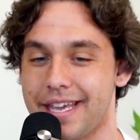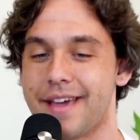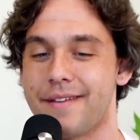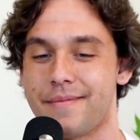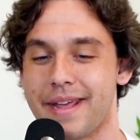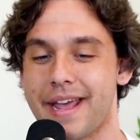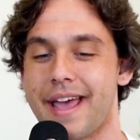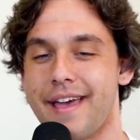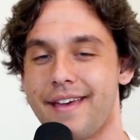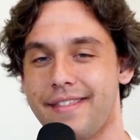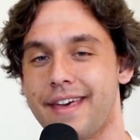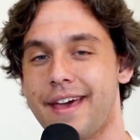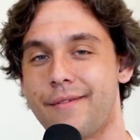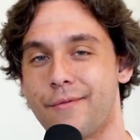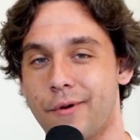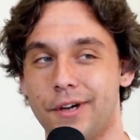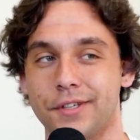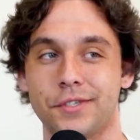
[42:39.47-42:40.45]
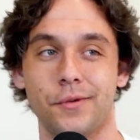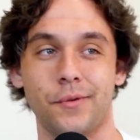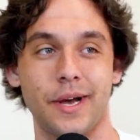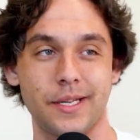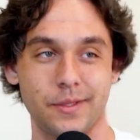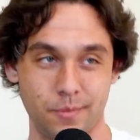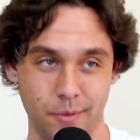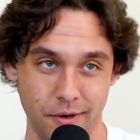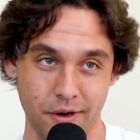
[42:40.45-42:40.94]
the NBA that Russell
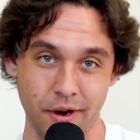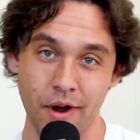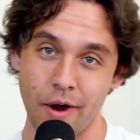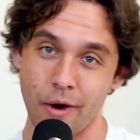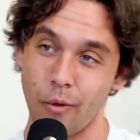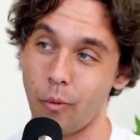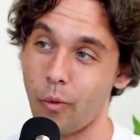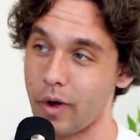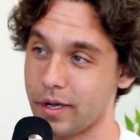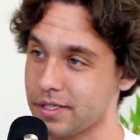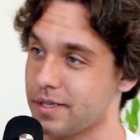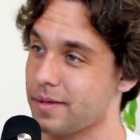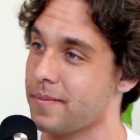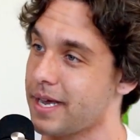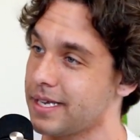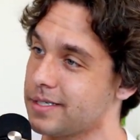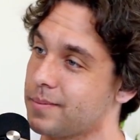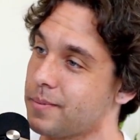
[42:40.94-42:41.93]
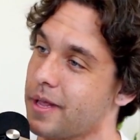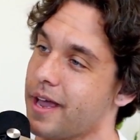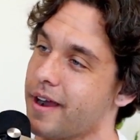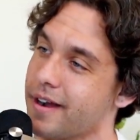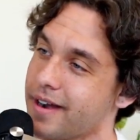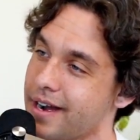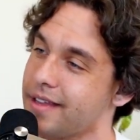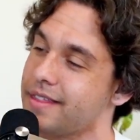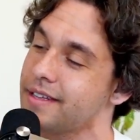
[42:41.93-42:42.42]
Westbrook was the best
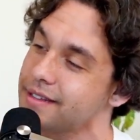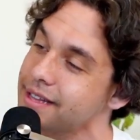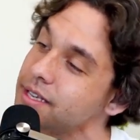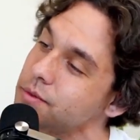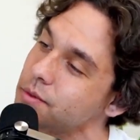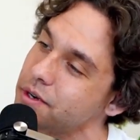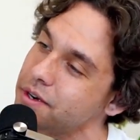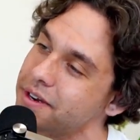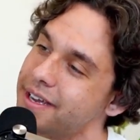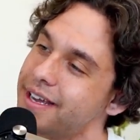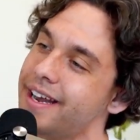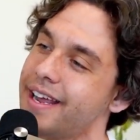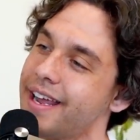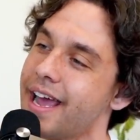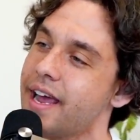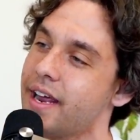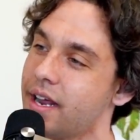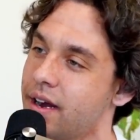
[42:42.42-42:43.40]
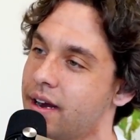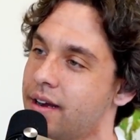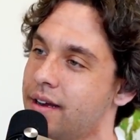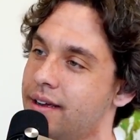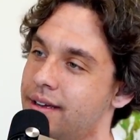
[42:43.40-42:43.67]
player, and I think that's what you're getting at here.